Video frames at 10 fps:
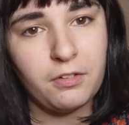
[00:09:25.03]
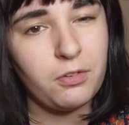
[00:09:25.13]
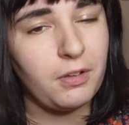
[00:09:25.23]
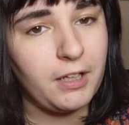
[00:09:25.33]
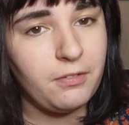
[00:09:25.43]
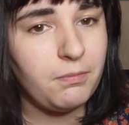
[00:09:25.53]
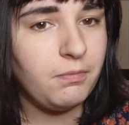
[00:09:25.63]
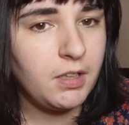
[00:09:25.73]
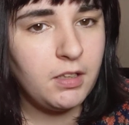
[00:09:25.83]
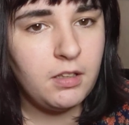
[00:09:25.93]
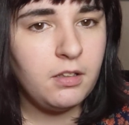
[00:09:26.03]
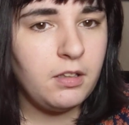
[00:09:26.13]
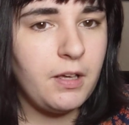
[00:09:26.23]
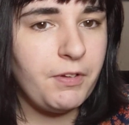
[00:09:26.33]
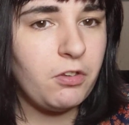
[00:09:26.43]
So
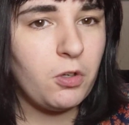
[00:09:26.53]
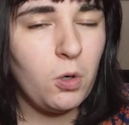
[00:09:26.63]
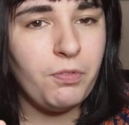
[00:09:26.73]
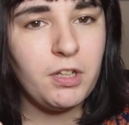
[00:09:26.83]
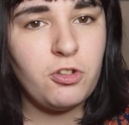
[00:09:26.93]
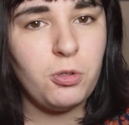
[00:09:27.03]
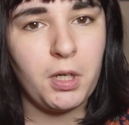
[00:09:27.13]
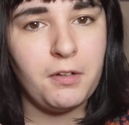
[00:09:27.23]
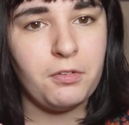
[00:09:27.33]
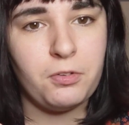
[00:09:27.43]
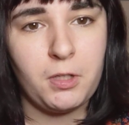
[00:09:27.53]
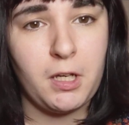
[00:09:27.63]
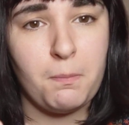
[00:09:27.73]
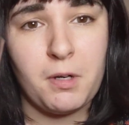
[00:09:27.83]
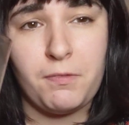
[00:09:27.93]
if it's a COVID issue, I
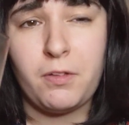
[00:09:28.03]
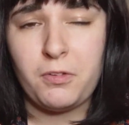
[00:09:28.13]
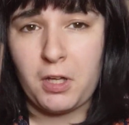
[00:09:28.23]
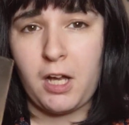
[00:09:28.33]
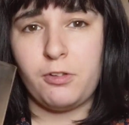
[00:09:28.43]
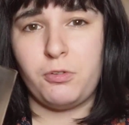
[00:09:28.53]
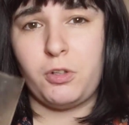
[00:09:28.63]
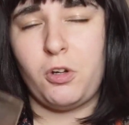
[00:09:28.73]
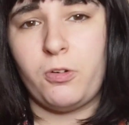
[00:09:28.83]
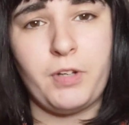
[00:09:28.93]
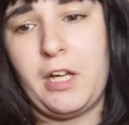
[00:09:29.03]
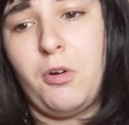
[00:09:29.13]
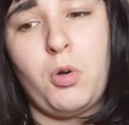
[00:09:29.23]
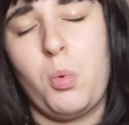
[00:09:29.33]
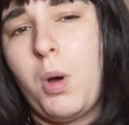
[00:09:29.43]
understand, but if it's not due to COVID, I
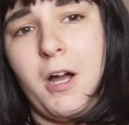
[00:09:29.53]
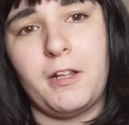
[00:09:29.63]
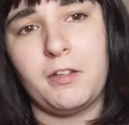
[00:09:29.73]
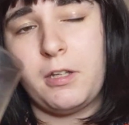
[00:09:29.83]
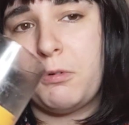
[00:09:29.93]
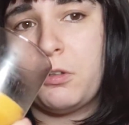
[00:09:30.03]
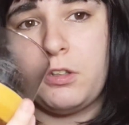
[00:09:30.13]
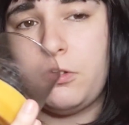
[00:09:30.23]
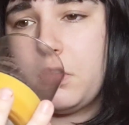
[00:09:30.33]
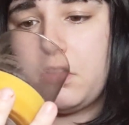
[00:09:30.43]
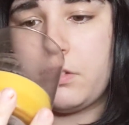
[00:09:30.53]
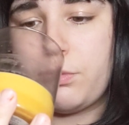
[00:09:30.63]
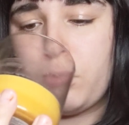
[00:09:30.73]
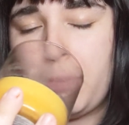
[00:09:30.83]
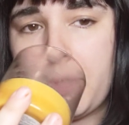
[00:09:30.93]
don't know why that they would only do it in this
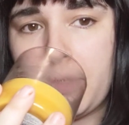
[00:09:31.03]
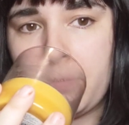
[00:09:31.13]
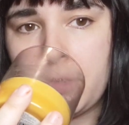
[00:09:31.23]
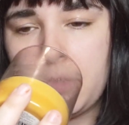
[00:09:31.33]
format.